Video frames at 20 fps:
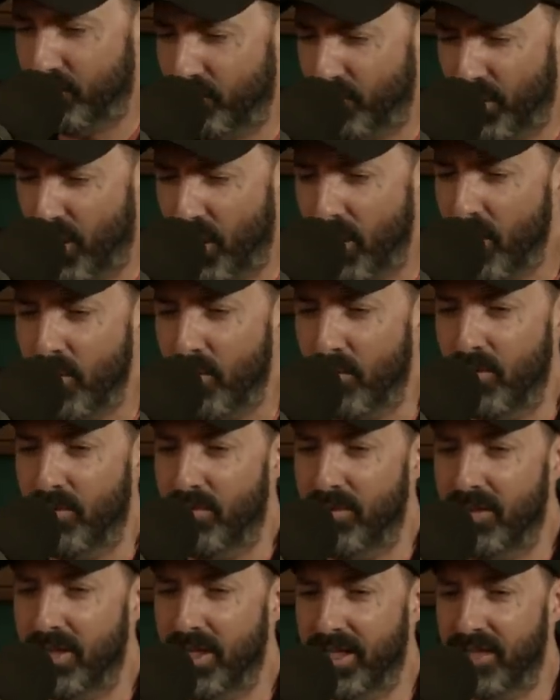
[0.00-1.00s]

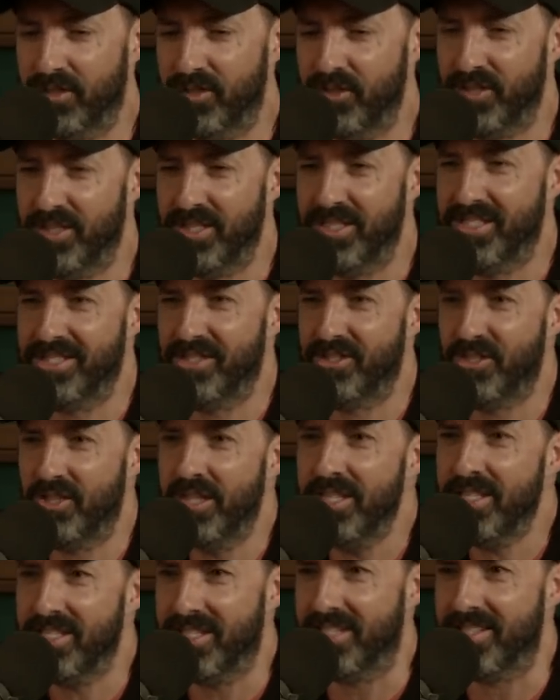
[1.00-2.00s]
no, like she's
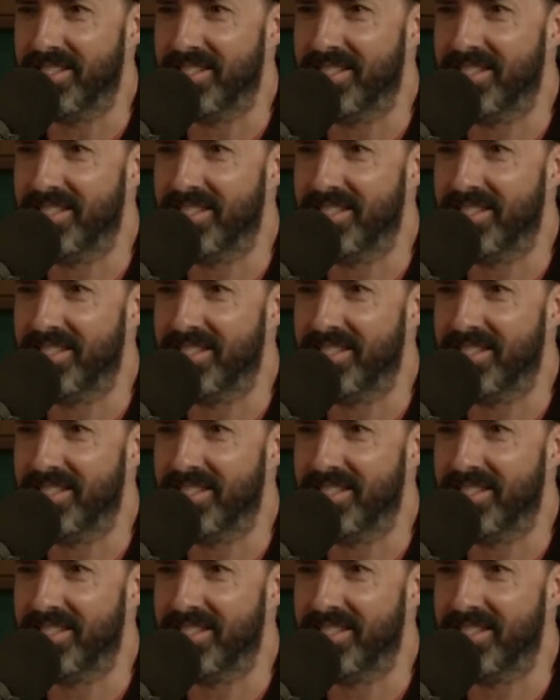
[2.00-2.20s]
Jesus.